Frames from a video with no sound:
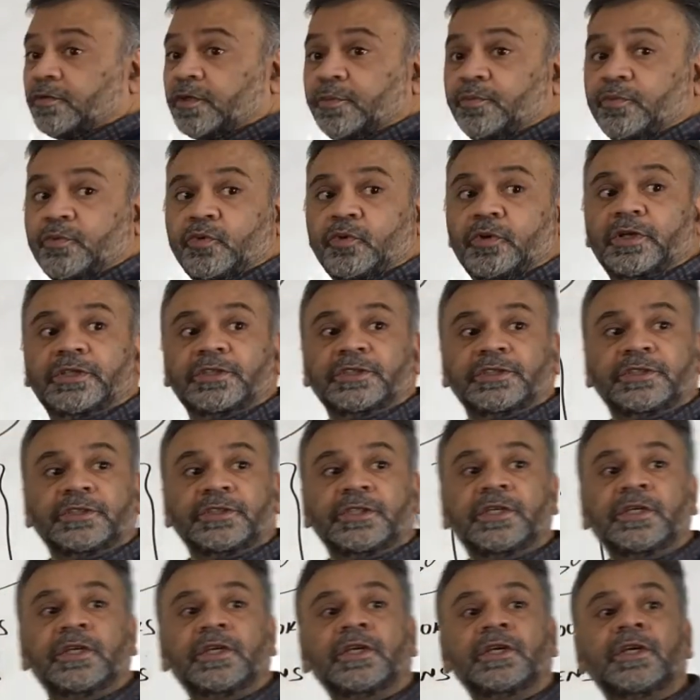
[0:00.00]
plurals,
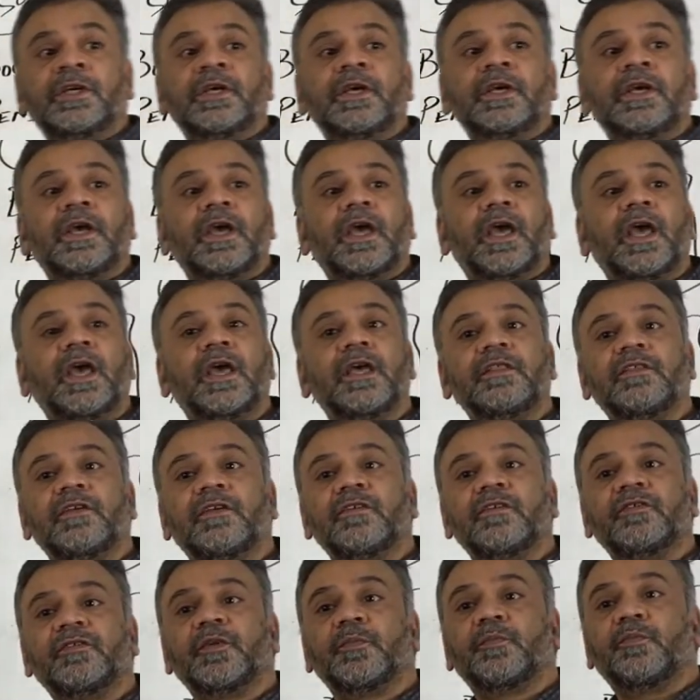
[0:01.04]
and there
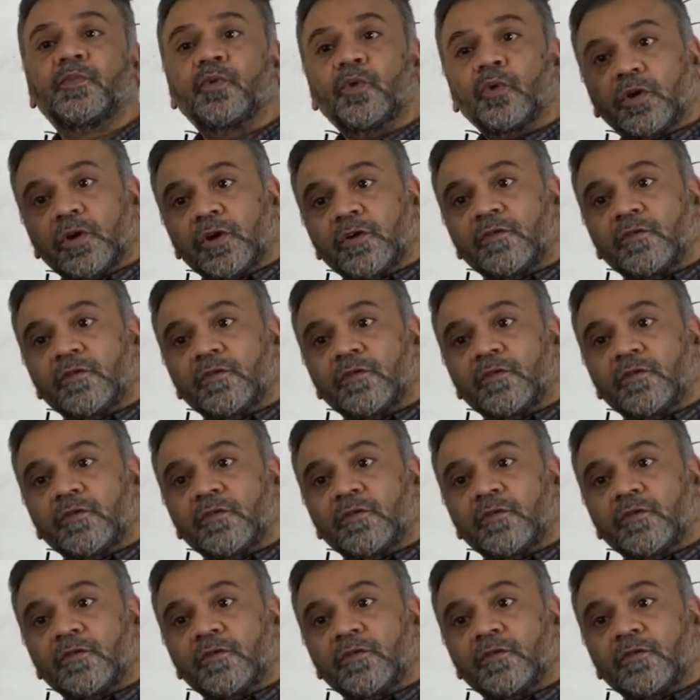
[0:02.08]
is a broken